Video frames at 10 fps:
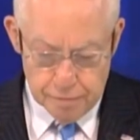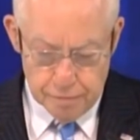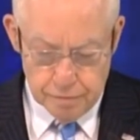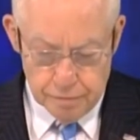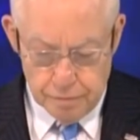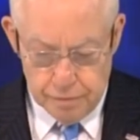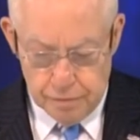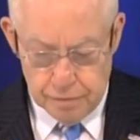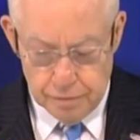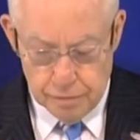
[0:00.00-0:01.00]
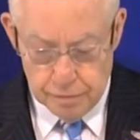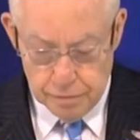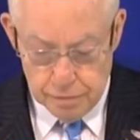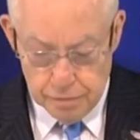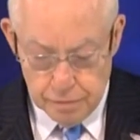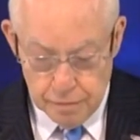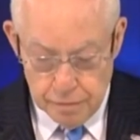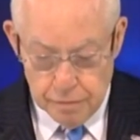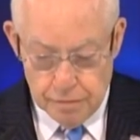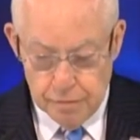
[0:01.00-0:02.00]

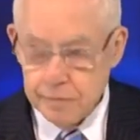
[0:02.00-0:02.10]
No one is speaking in this clip.